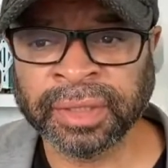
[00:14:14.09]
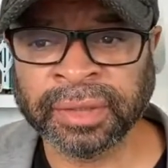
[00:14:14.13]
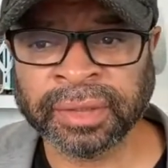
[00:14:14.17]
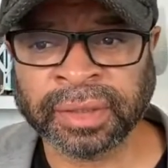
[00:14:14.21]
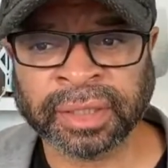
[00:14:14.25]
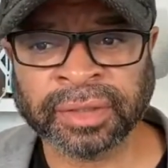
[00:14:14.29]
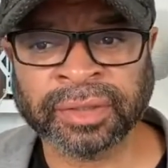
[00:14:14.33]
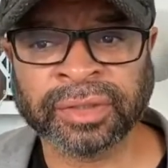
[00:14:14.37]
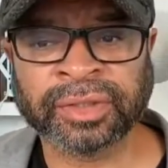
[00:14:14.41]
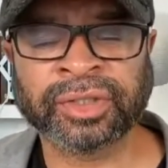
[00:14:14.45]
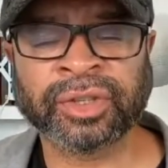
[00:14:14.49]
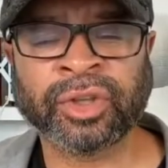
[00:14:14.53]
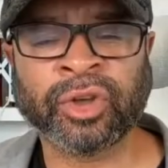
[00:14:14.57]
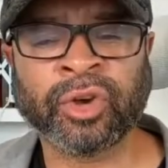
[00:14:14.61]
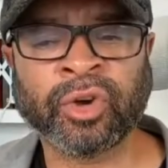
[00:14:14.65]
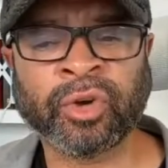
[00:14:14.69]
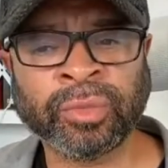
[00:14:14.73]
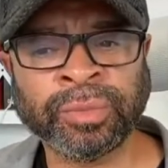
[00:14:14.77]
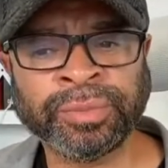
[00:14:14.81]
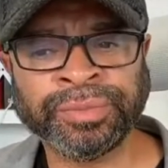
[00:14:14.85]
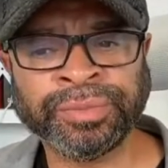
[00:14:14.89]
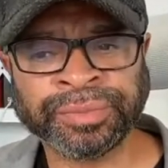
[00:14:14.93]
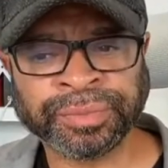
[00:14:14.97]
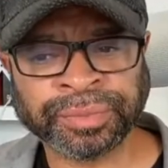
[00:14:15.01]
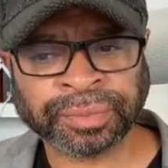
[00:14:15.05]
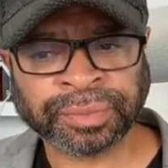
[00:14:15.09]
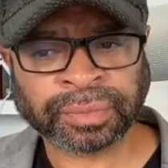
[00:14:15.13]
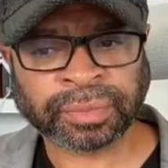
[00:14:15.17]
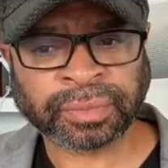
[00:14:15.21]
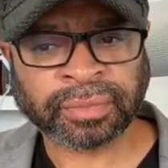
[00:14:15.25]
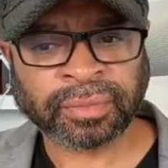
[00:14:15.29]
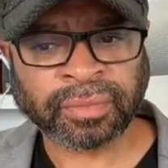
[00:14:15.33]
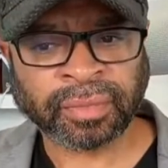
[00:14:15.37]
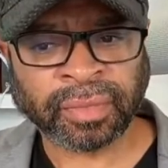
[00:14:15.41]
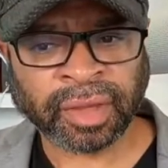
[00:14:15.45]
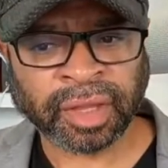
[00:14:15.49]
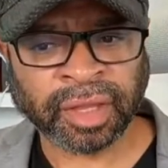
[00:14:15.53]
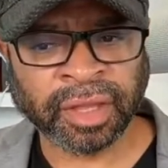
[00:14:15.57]
And so
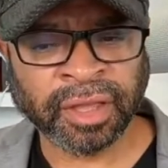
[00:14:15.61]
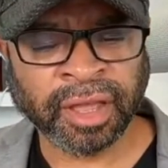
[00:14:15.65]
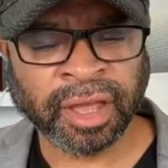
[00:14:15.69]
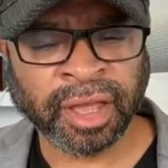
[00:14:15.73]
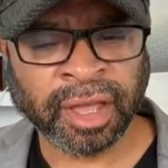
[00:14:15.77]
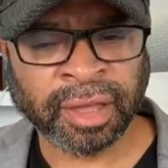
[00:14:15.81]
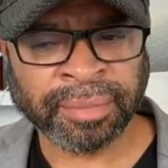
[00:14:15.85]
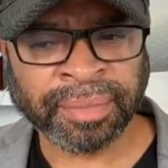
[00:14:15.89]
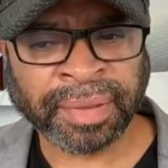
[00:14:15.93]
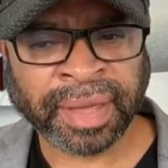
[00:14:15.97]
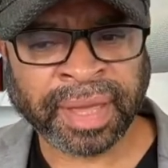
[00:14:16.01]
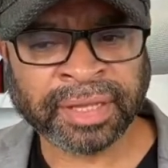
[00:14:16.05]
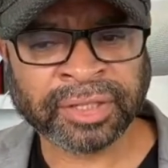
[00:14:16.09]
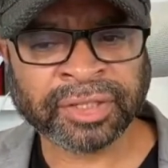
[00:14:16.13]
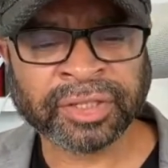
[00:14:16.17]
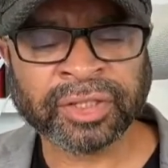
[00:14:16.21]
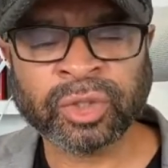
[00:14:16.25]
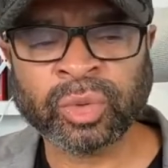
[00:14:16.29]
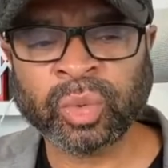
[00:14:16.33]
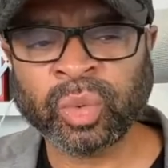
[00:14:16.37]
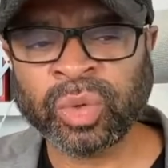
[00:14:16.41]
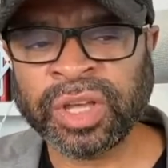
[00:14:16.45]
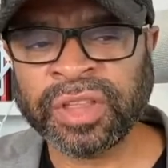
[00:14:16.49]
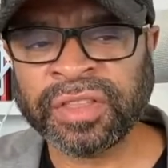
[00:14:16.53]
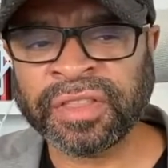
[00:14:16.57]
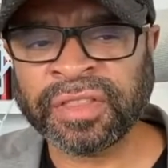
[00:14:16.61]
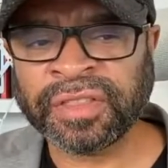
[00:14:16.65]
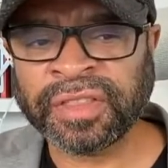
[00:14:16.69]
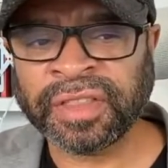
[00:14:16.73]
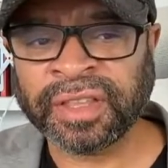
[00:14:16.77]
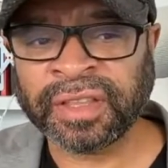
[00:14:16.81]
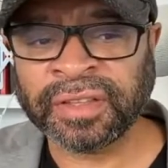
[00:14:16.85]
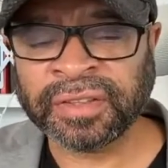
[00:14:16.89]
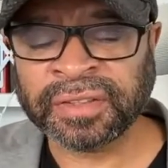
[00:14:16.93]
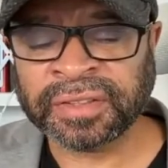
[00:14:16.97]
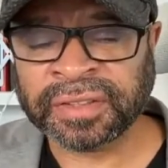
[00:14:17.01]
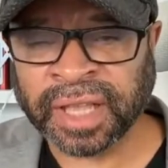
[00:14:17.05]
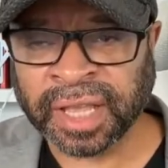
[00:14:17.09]
patients with
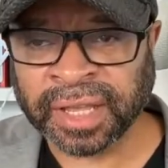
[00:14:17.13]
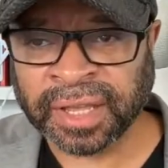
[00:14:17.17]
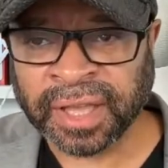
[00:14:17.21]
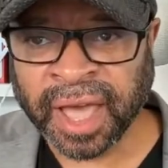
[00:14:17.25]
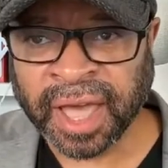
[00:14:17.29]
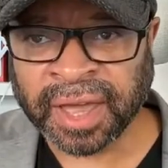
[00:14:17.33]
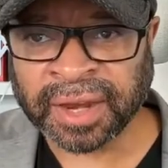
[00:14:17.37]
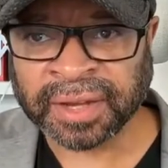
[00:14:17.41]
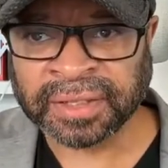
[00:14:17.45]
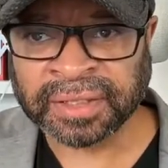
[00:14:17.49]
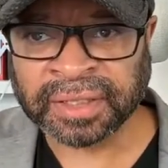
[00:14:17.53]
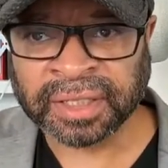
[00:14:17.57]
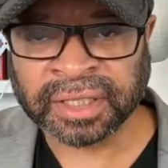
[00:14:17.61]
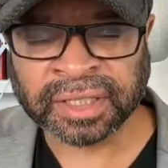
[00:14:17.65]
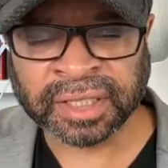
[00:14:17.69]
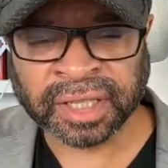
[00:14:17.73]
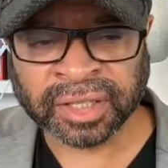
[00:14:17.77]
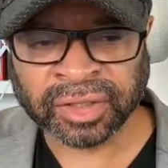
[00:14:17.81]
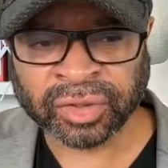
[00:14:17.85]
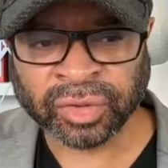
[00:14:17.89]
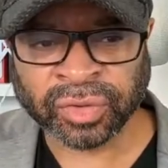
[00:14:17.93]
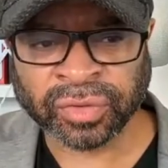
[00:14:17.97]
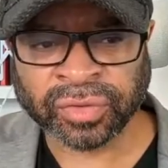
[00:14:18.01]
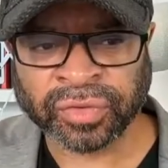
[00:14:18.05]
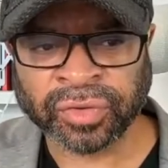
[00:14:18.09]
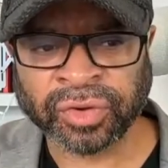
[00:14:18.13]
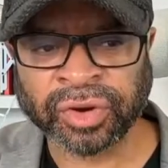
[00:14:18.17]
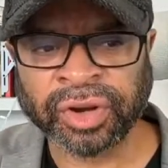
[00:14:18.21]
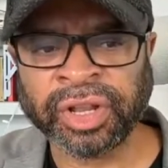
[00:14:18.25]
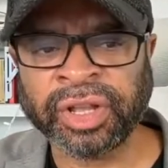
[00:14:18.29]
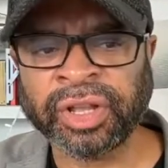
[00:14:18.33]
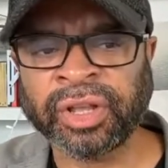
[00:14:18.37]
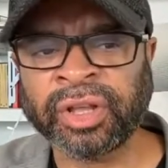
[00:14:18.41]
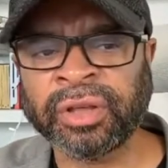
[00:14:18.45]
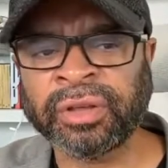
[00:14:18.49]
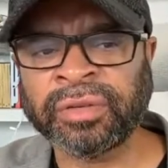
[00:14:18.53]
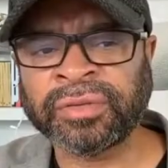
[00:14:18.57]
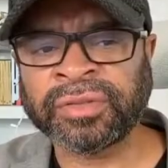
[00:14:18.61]
the psychosis,
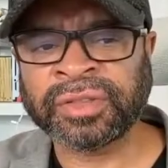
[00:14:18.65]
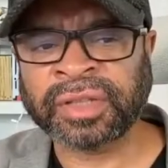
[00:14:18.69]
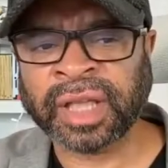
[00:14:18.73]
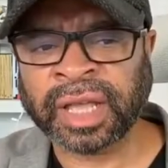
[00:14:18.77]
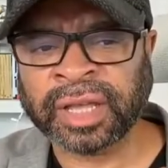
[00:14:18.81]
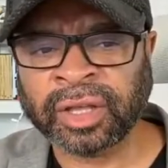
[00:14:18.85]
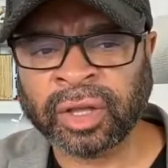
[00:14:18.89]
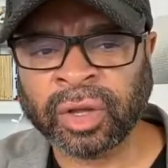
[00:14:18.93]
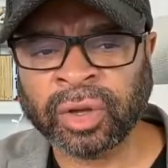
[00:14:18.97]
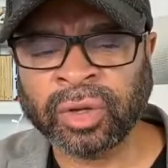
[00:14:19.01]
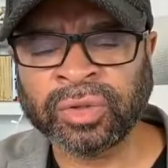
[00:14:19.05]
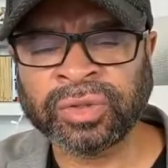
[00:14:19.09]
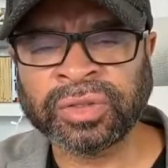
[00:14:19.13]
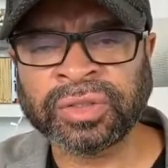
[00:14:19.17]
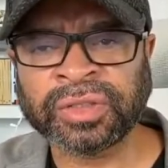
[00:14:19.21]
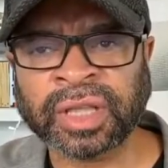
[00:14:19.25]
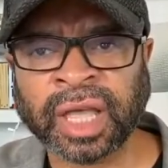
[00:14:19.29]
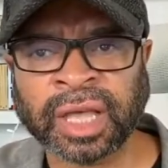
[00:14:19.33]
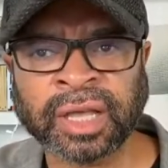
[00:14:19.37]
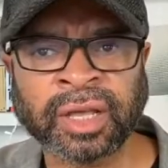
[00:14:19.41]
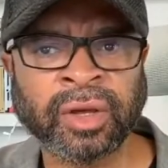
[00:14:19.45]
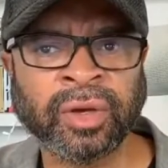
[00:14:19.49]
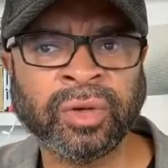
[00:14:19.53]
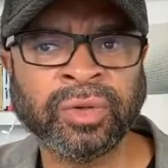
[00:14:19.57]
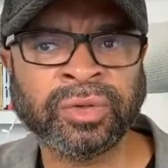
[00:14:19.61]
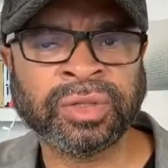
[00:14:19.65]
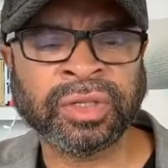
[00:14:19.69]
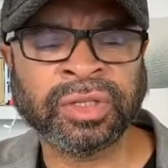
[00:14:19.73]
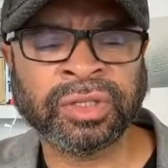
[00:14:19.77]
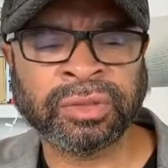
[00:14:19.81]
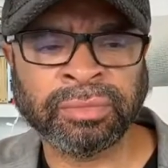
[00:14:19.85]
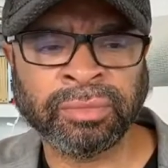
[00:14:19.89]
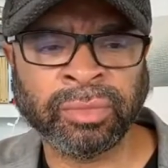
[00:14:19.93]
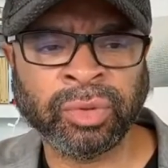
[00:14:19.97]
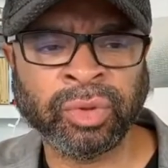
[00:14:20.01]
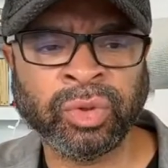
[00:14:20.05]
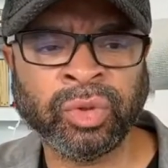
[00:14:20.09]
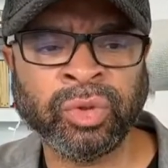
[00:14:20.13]
schizophrenia, psychosis,
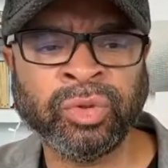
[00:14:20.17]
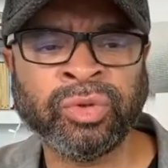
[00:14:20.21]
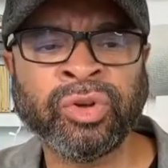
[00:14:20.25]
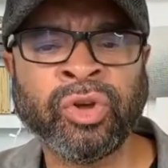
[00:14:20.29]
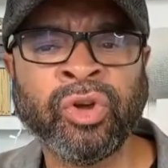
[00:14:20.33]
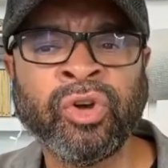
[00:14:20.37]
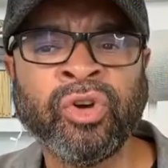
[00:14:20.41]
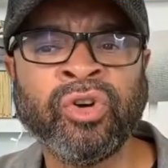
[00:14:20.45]
mood,